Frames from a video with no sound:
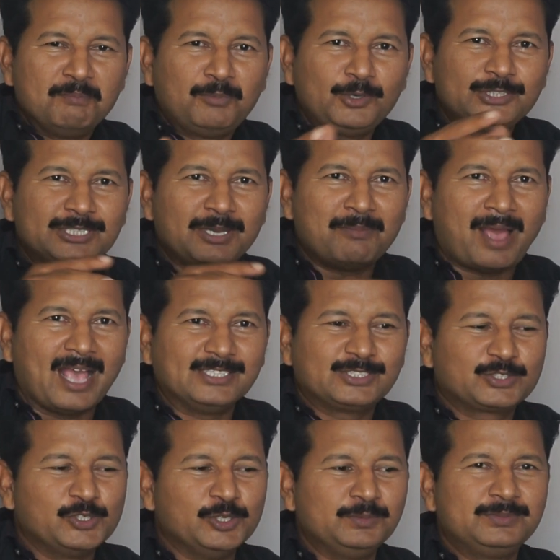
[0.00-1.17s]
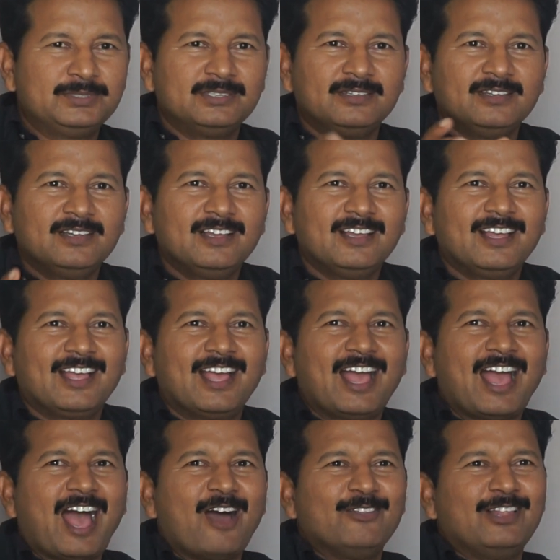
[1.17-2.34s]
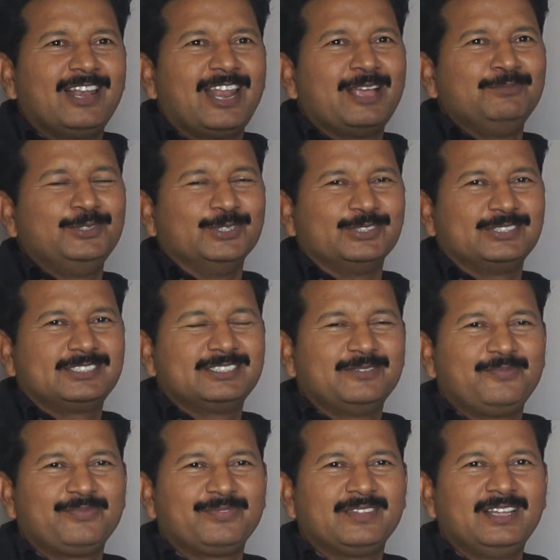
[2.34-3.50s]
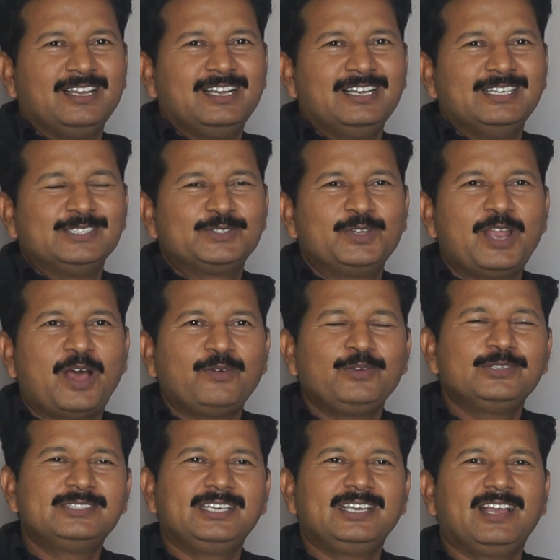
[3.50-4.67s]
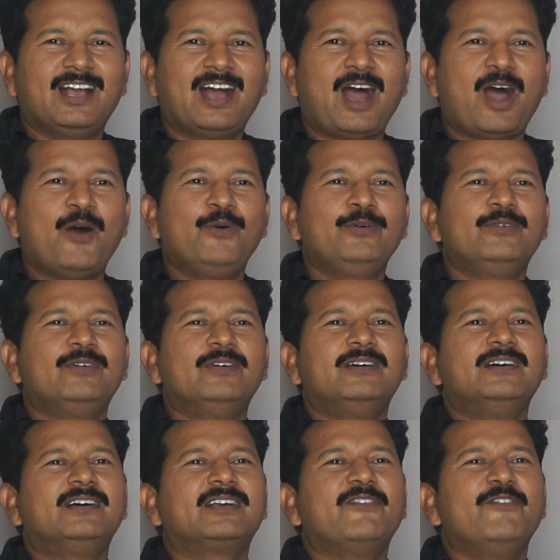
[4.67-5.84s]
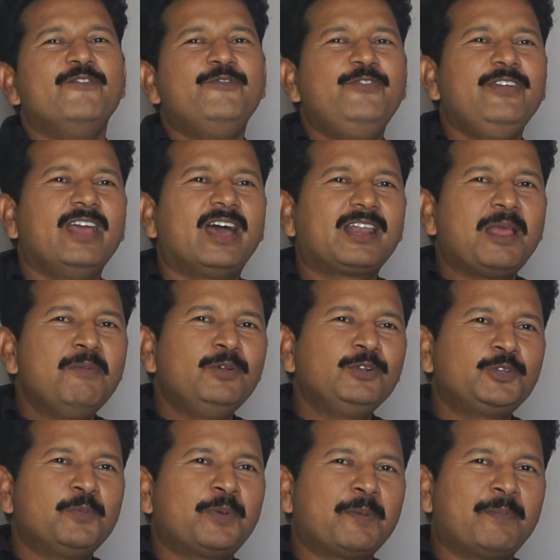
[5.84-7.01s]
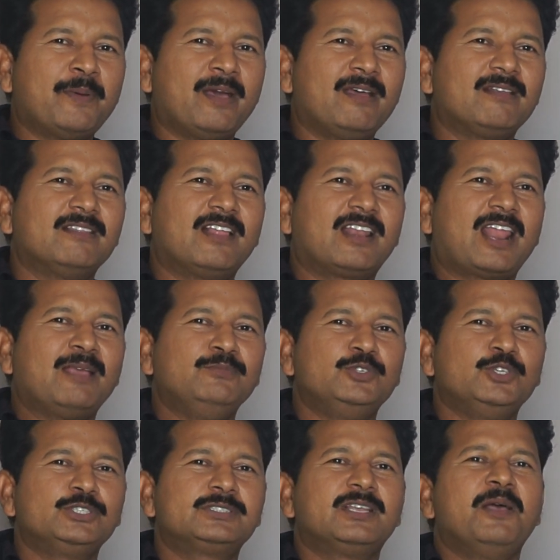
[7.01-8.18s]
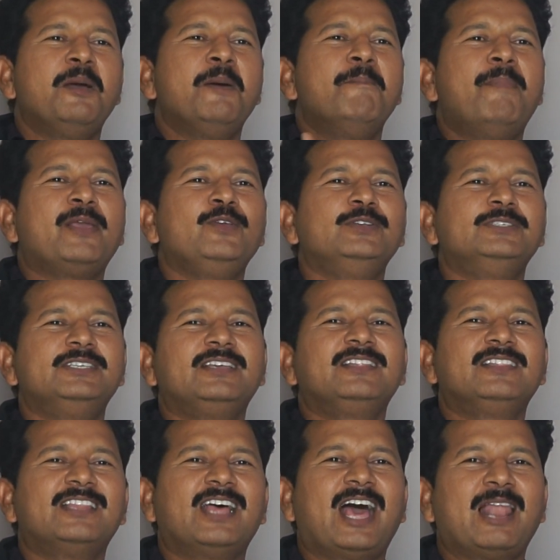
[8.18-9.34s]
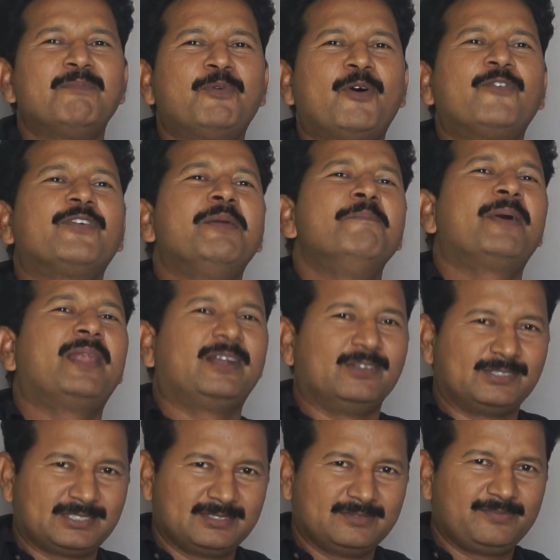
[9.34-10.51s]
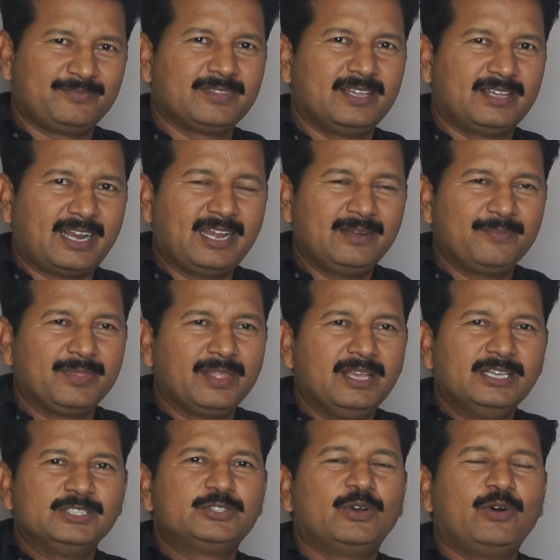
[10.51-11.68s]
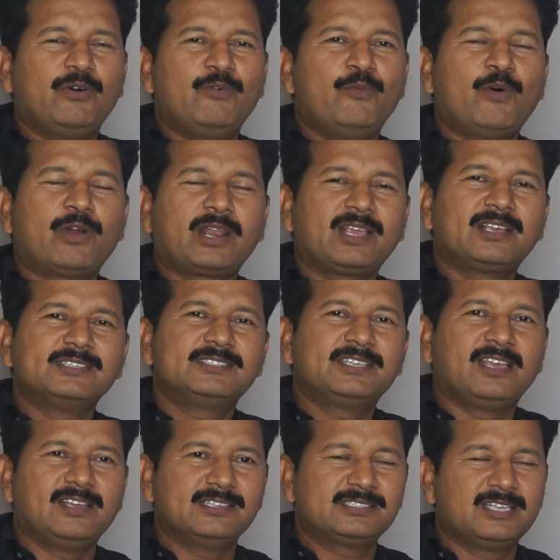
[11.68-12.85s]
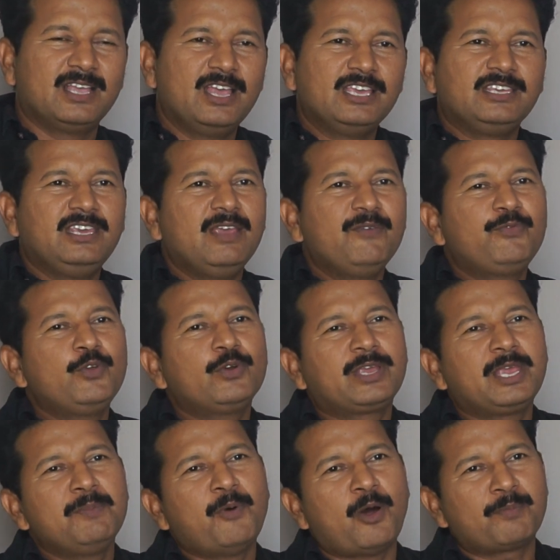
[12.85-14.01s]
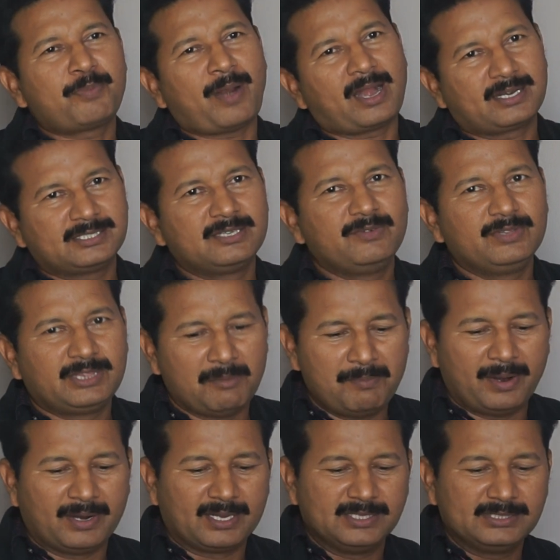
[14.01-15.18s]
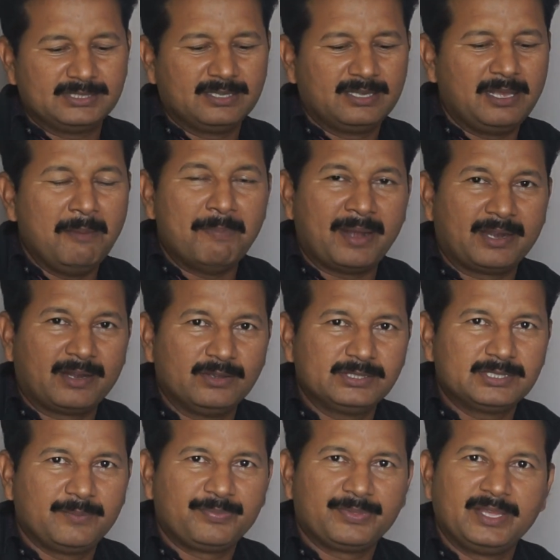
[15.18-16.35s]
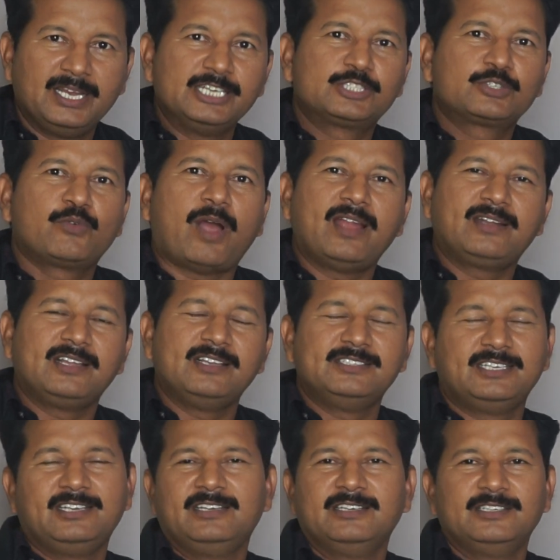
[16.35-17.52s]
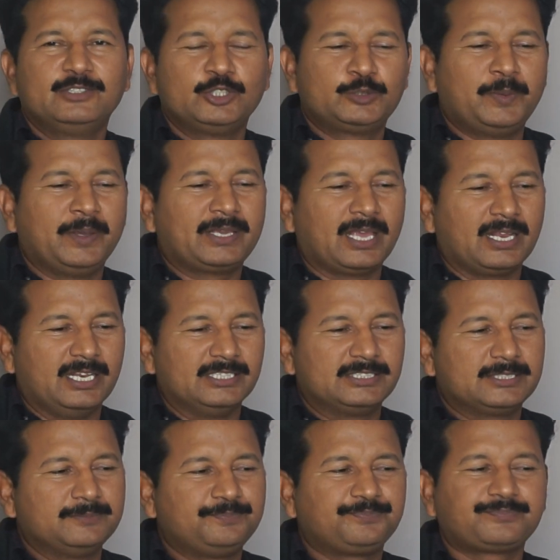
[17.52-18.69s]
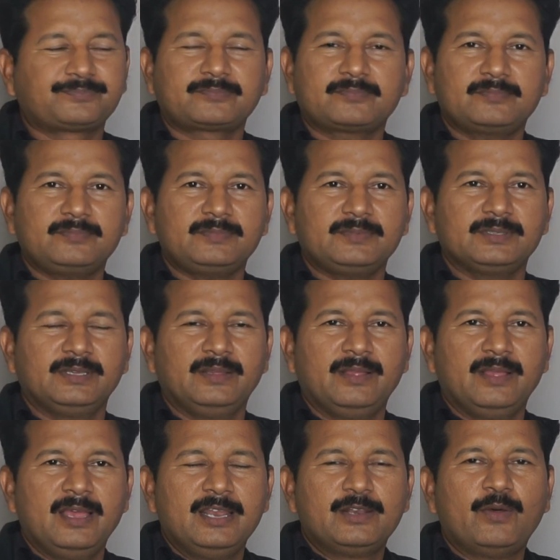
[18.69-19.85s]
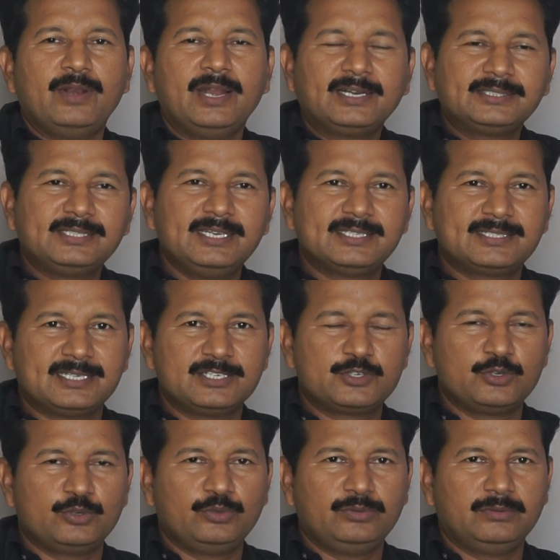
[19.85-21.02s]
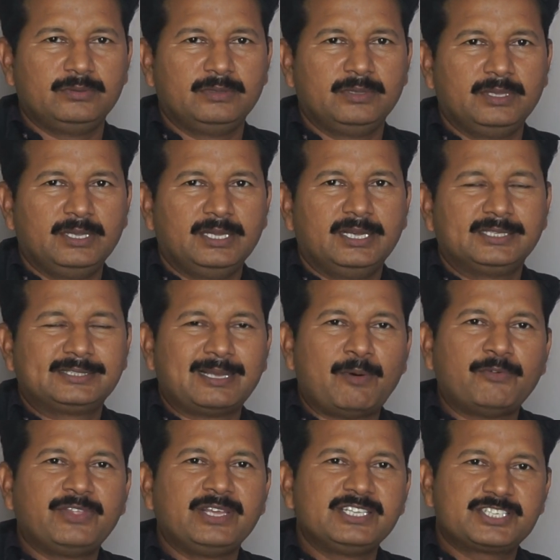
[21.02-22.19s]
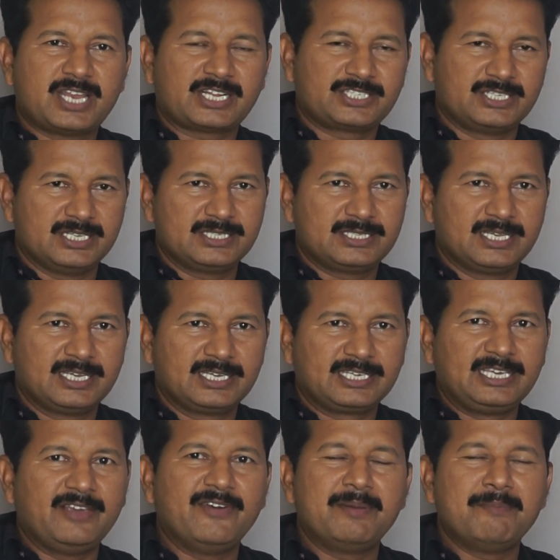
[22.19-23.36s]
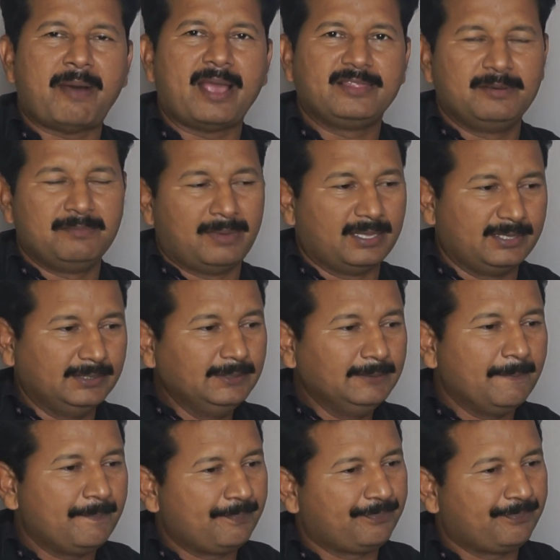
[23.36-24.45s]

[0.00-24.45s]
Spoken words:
put some ice cubes, have the lime juice. So now you see how we are able to prepare a lime juice by using the help of imperatives, right? So what I can say is, if you keep on practicing with imperatives, it's quite easy to speak English. Now let us listen to some of the instructions given by the mother